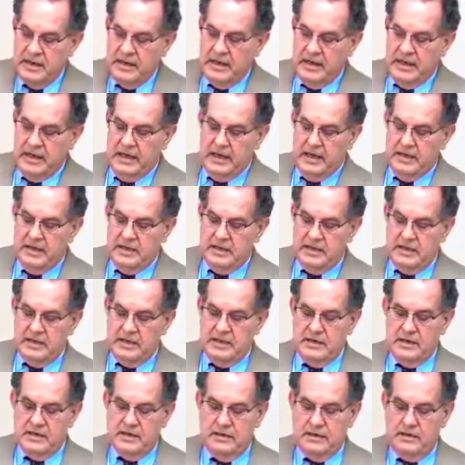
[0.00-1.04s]
And
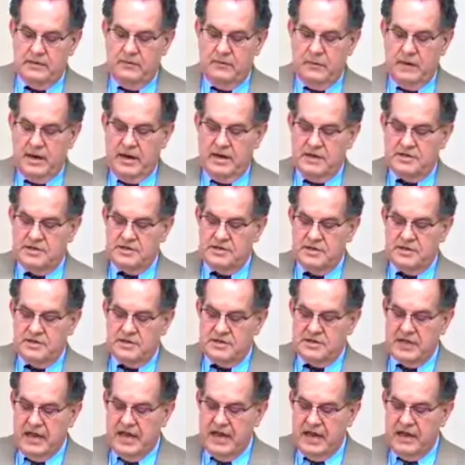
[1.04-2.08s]
what it's
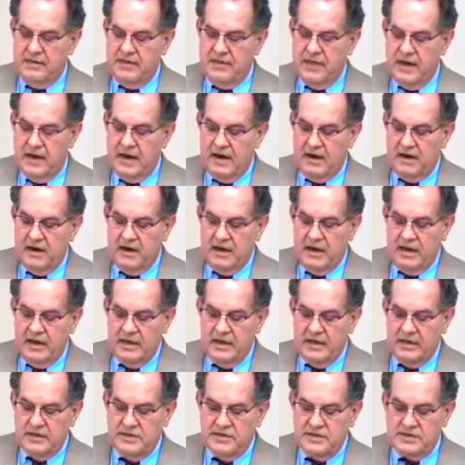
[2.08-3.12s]
stating there
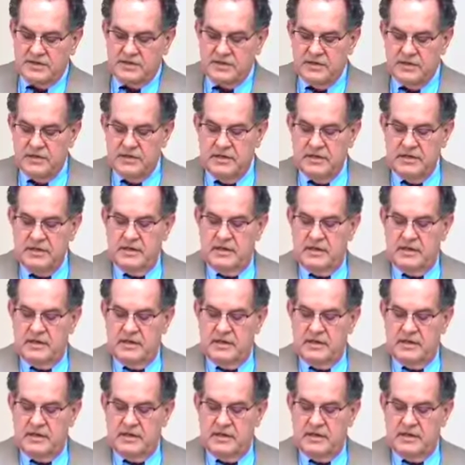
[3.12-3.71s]
is